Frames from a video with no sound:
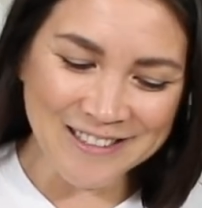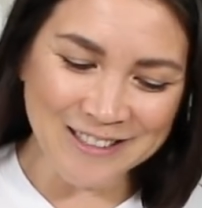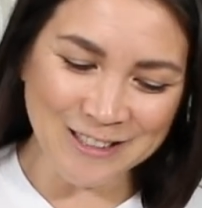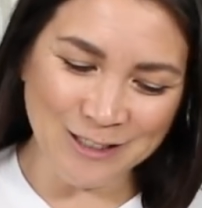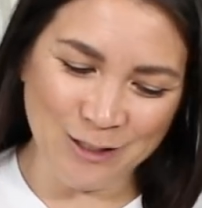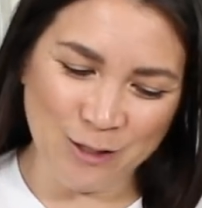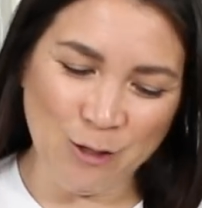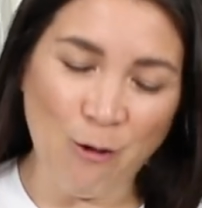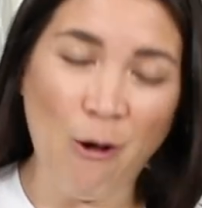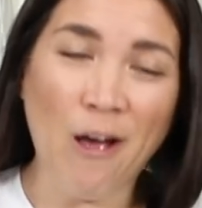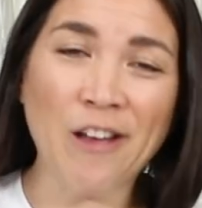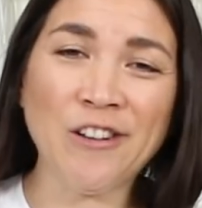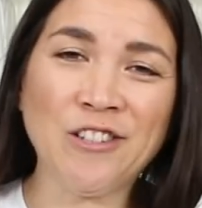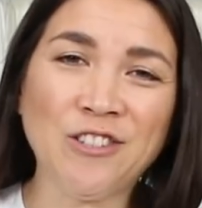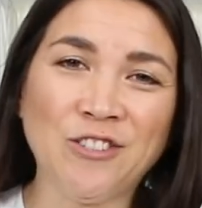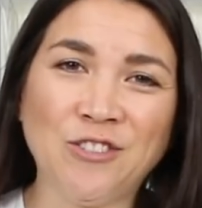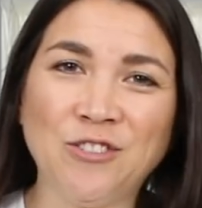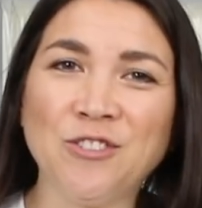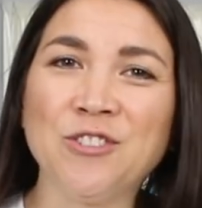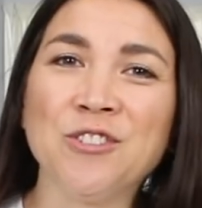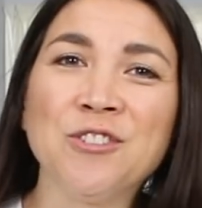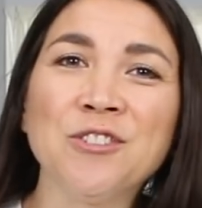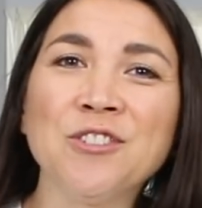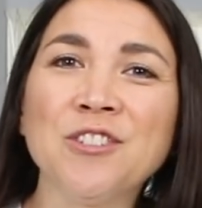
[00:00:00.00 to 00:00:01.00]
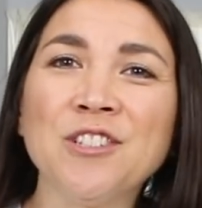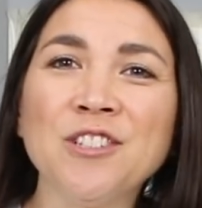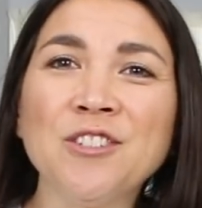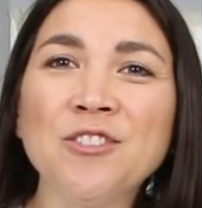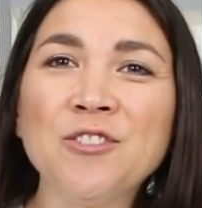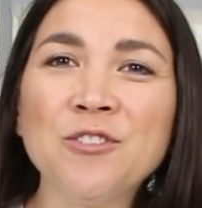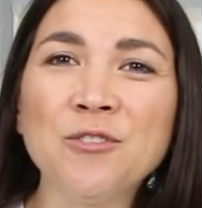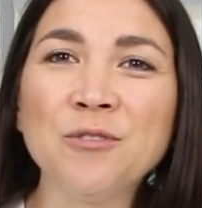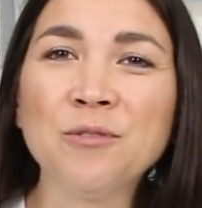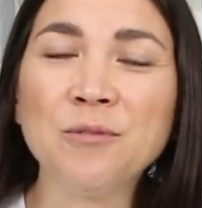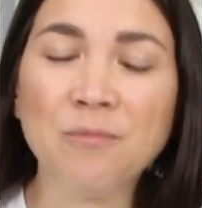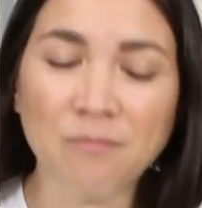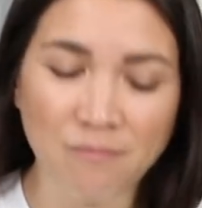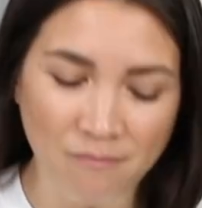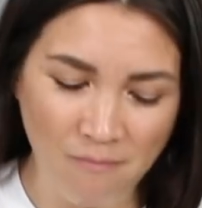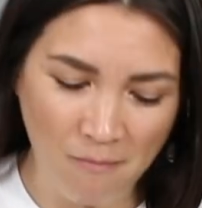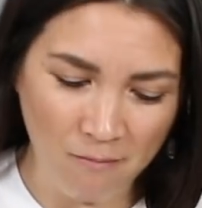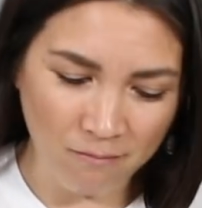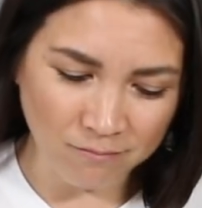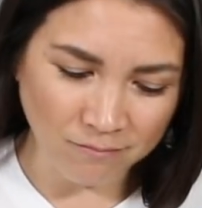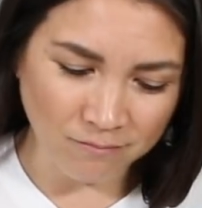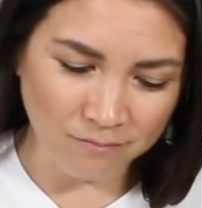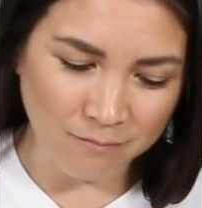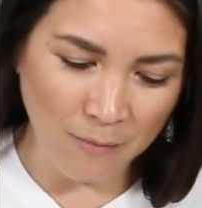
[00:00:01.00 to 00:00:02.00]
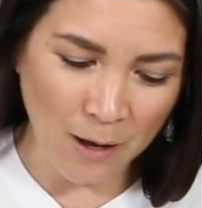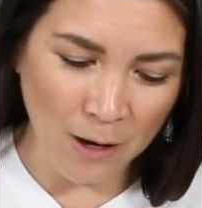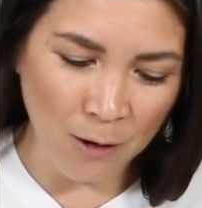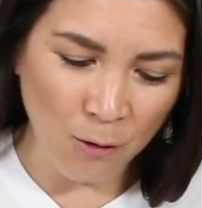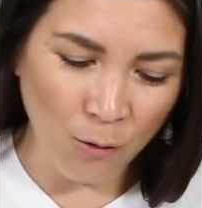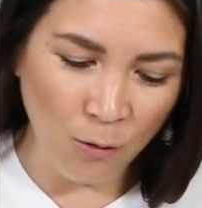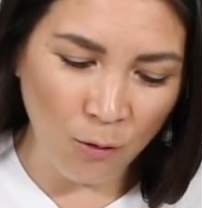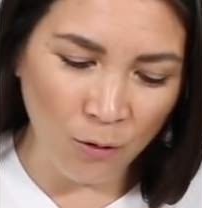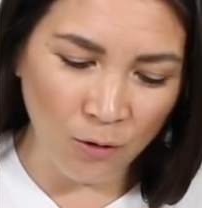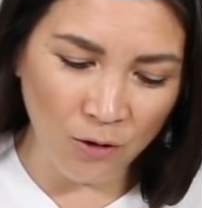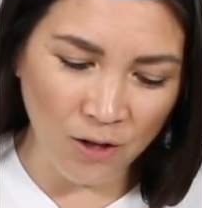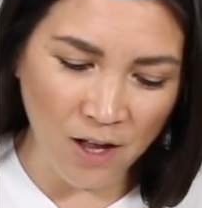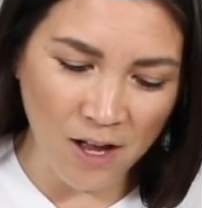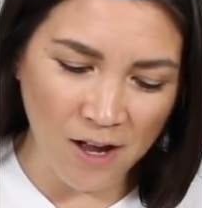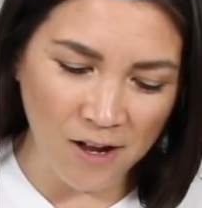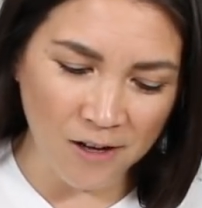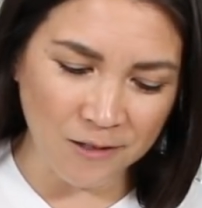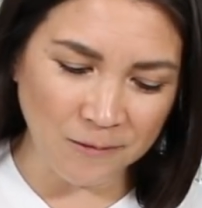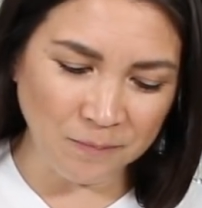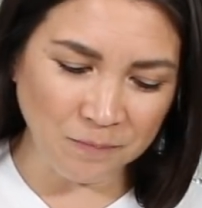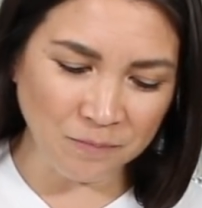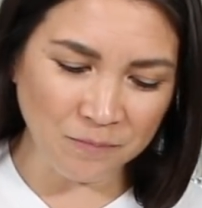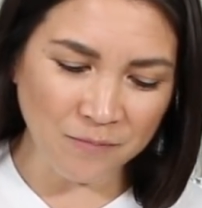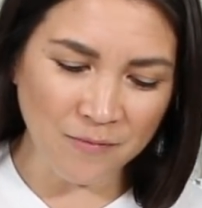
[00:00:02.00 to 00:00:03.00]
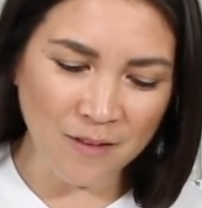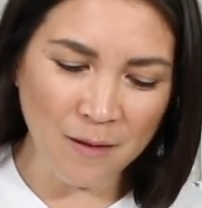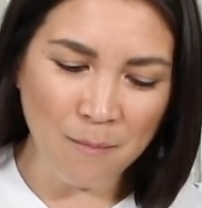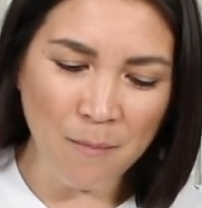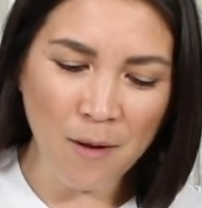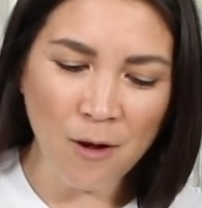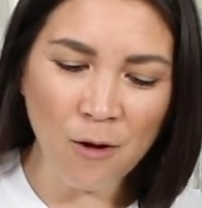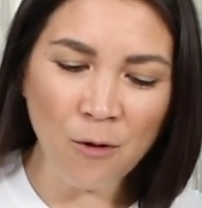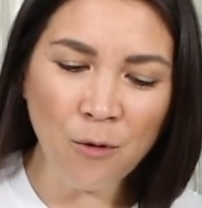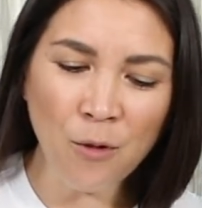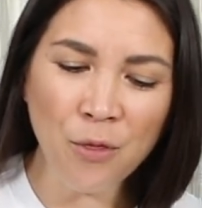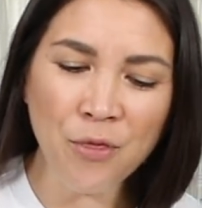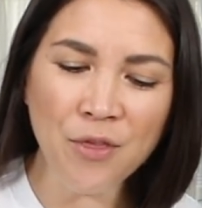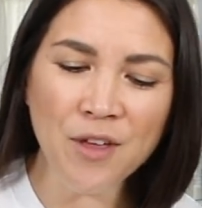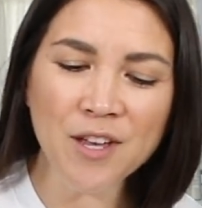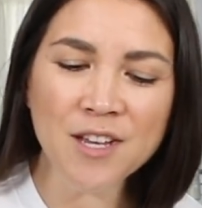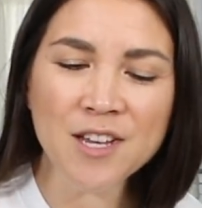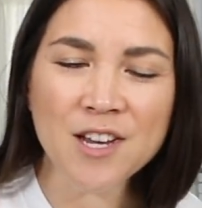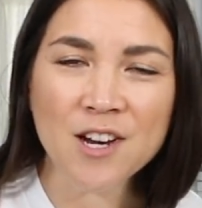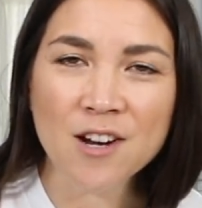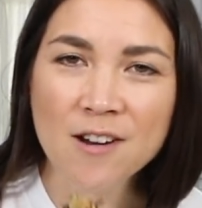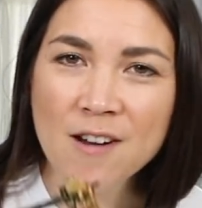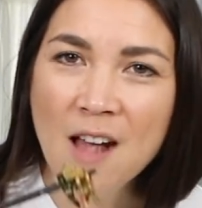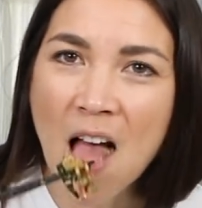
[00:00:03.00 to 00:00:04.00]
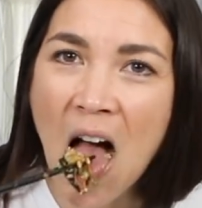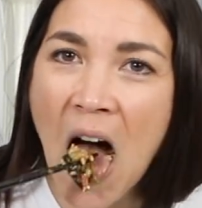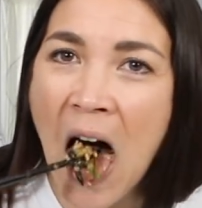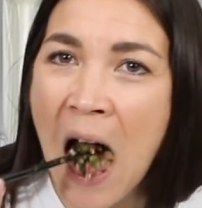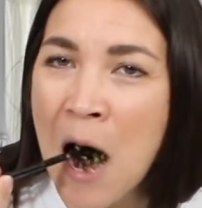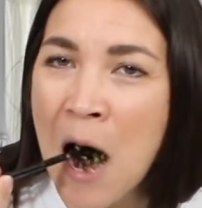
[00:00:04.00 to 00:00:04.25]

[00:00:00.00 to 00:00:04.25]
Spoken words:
So I just turned it into my whole thing here.